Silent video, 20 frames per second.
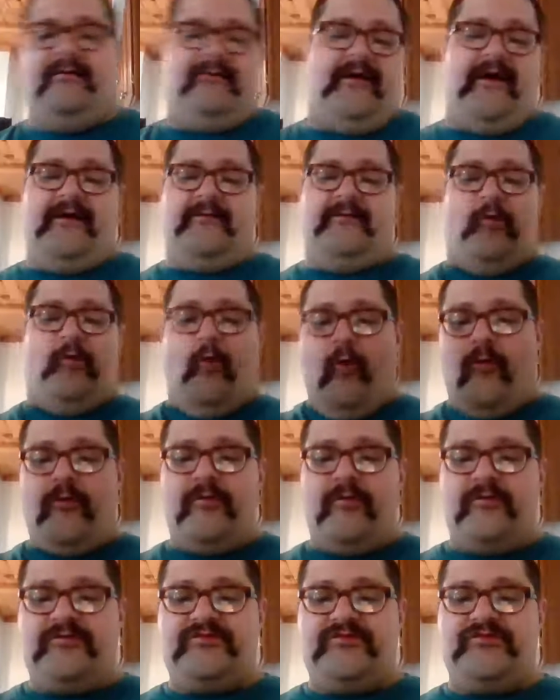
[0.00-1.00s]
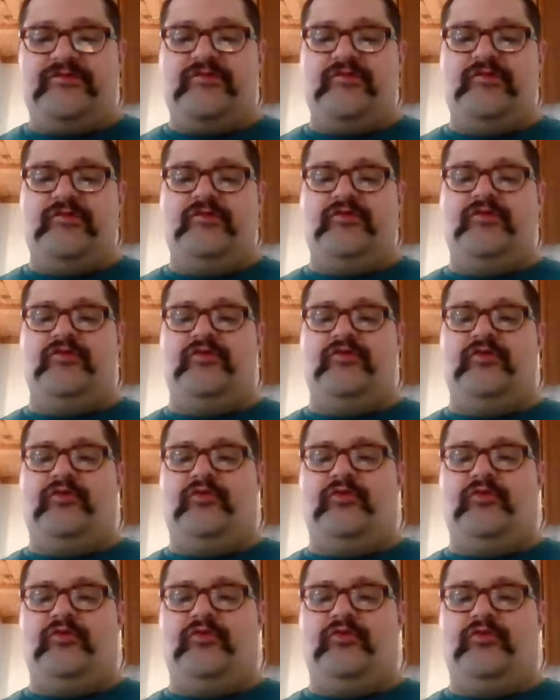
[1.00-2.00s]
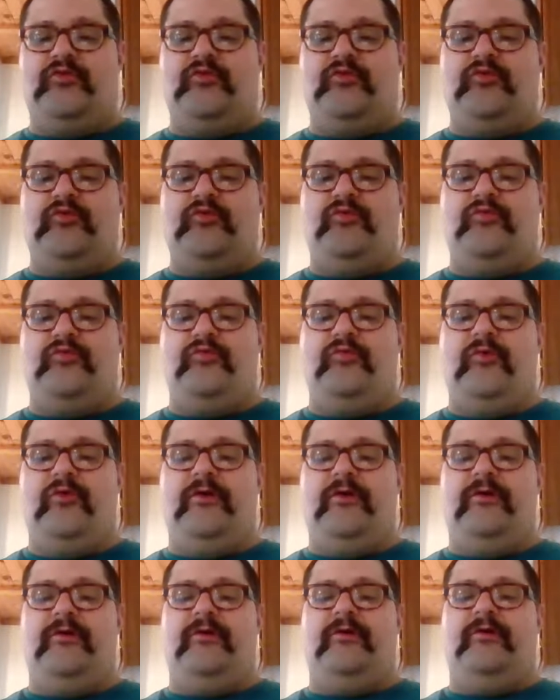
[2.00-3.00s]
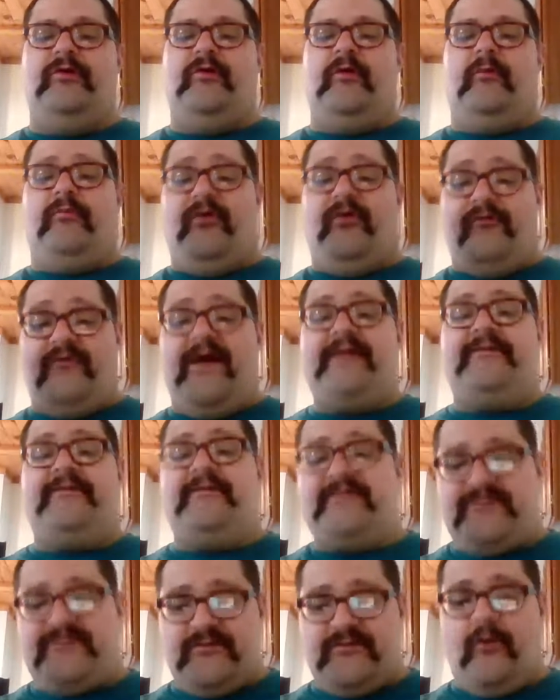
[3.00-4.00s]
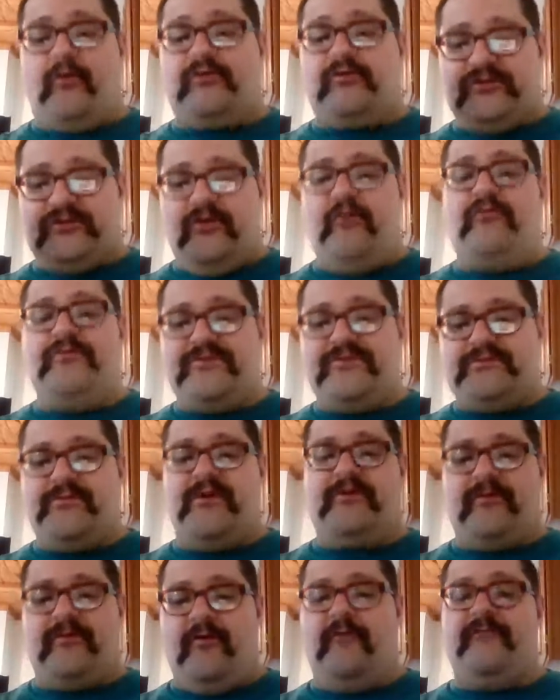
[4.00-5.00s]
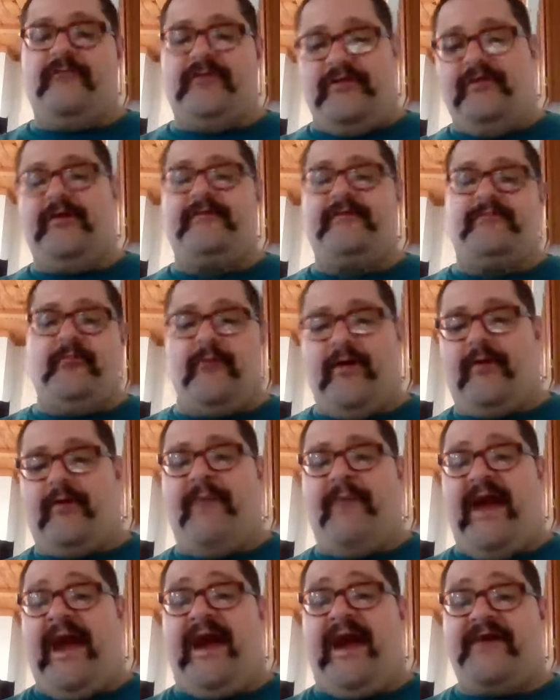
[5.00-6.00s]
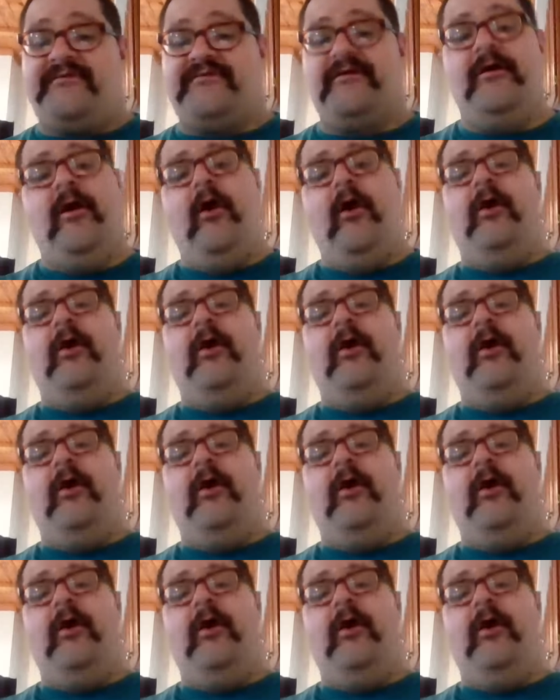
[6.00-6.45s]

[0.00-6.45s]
that in order to prevent this or slow the spread of COVID, you have to wear a mask.